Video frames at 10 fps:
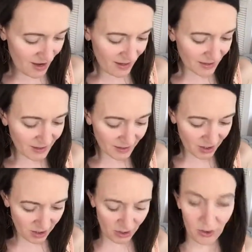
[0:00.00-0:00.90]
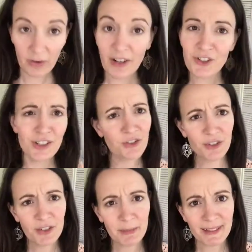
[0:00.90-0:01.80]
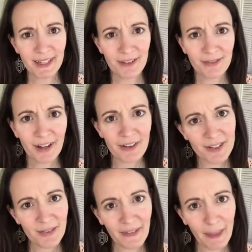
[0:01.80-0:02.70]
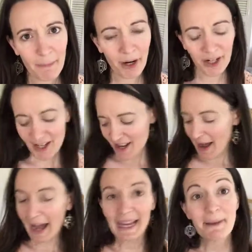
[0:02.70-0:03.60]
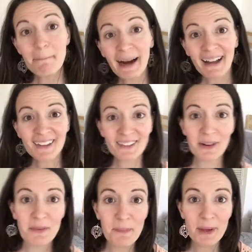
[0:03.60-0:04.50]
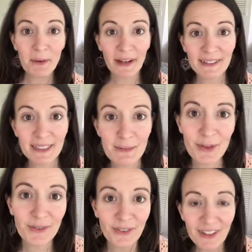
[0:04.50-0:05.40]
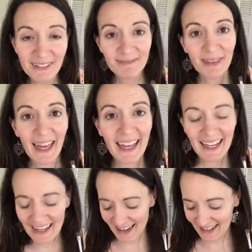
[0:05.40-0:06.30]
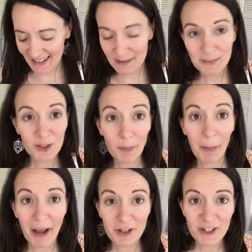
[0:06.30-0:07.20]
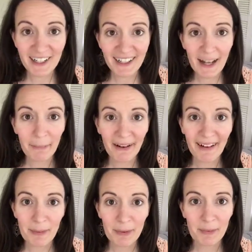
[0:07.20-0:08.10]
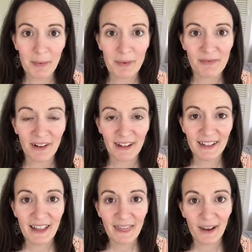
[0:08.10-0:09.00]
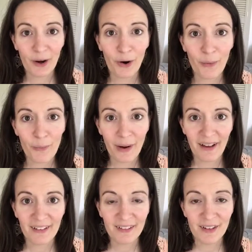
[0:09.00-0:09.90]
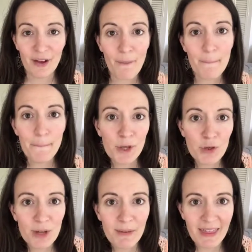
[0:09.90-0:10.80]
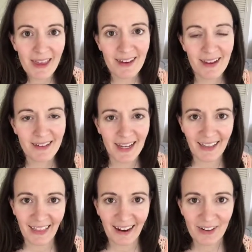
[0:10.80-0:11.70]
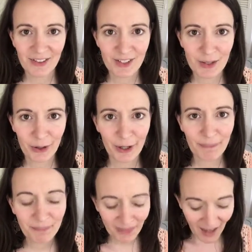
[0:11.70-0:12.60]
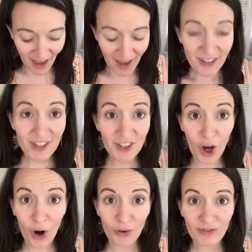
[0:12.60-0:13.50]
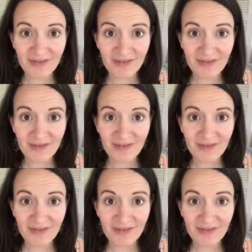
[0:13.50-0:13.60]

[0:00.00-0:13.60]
So, I should introduce myself. I always forget that part. I am Maya Laurent with Be Wildly Beautiful, and I am super passionate about helping women find their wild beauty within and taking that out into the world. So,